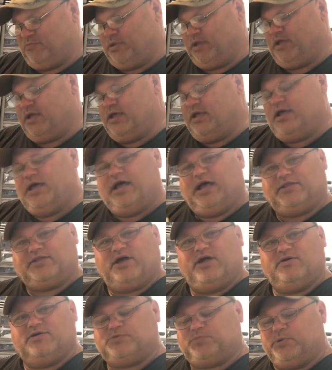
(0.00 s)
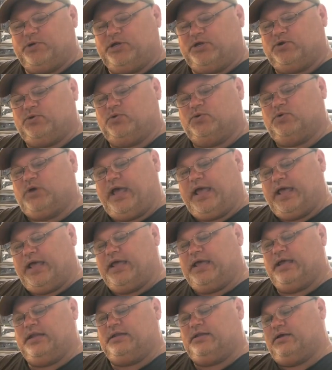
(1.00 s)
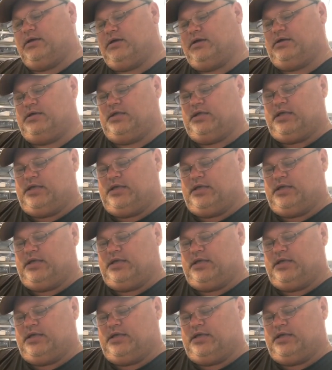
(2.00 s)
But I thought it was pretty cool, and uh,